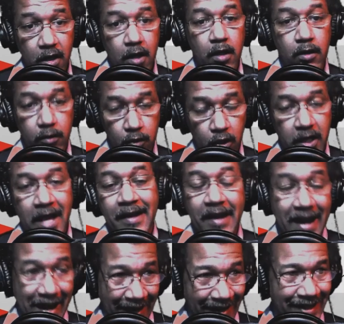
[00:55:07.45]
look at
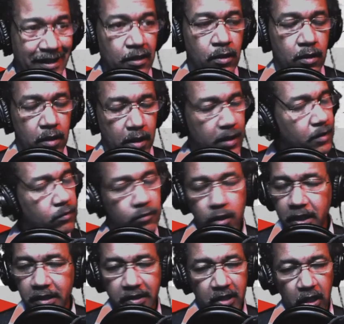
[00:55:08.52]
the
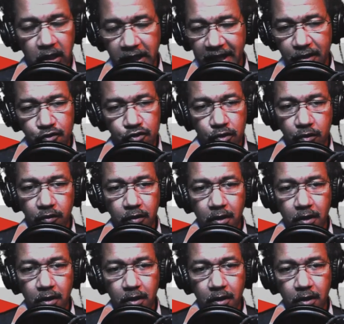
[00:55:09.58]
ledgers.